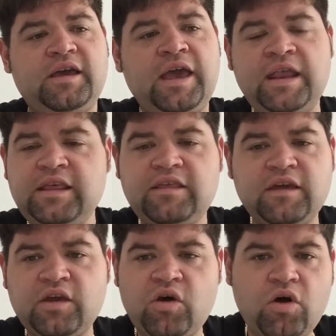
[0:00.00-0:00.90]

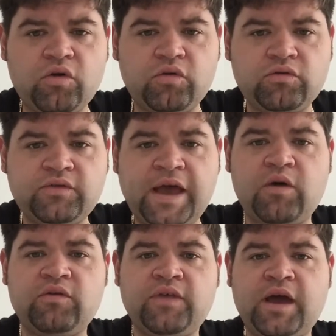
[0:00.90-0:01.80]
Anything at all
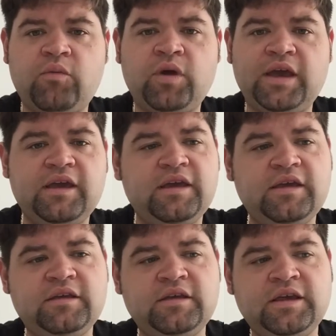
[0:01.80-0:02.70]
that way,
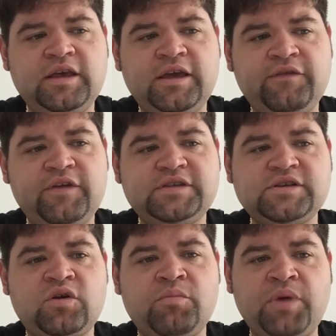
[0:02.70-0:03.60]
if it's
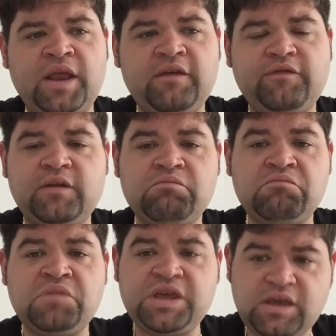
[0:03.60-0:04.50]
going to benefit
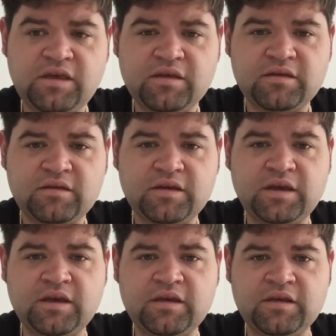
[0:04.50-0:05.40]
me,
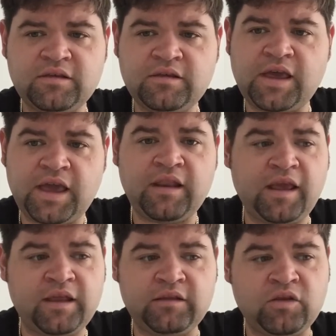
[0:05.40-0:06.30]

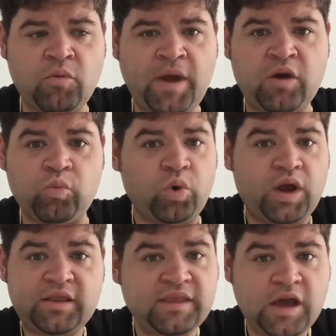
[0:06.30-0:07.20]
and no matter
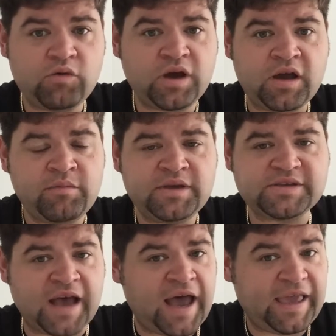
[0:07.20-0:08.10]
what the outcome
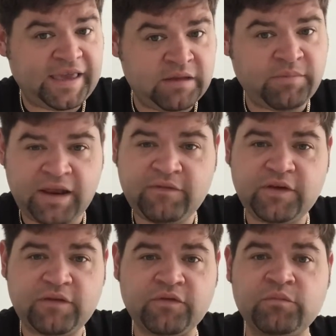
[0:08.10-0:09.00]
is, I can
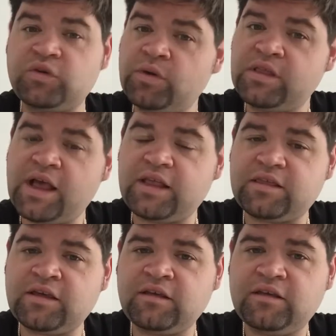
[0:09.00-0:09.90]
benefit from doing that
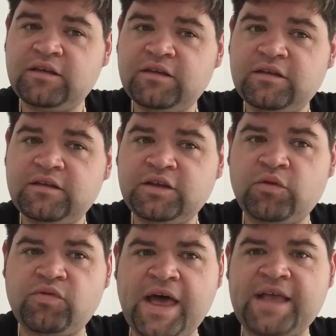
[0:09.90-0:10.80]
thing.
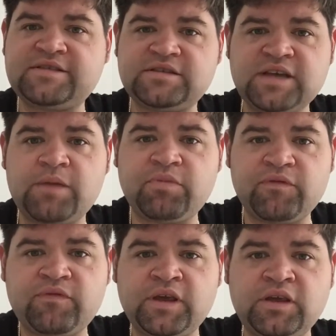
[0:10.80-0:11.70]
That's the type of
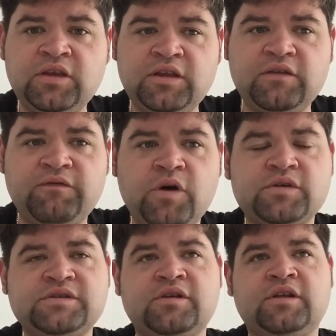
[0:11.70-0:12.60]
thing you need to
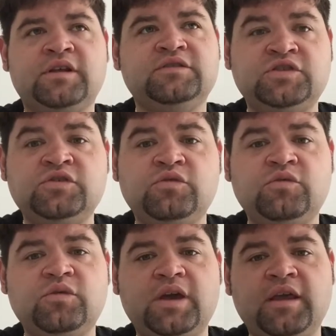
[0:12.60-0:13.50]
focus on and
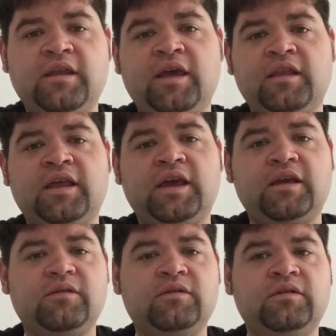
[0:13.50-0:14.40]
do, and like
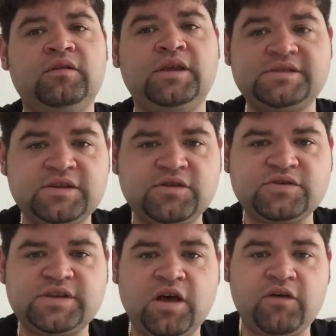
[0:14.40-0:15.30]
listen to
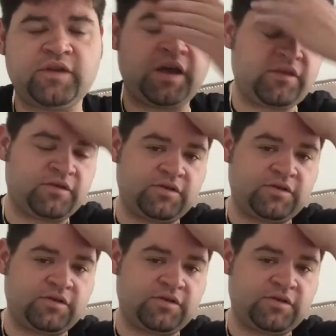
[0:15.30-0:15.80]
yourself and all